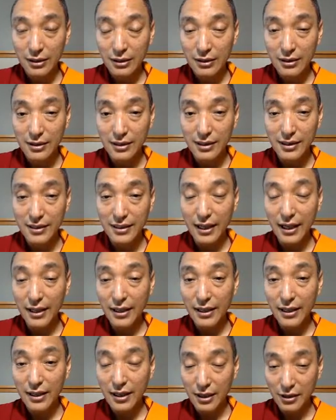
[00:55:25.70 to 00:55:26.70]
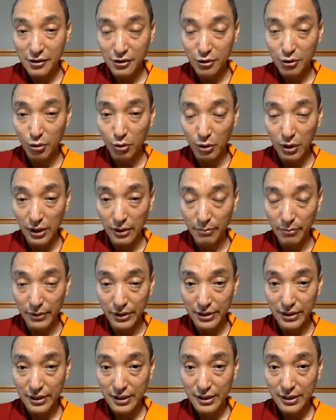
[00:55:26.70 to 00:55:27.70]
Desire has no
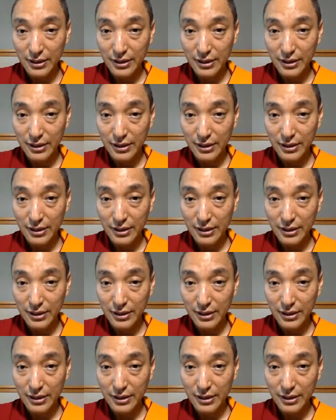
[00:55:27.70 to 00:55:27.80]
limit,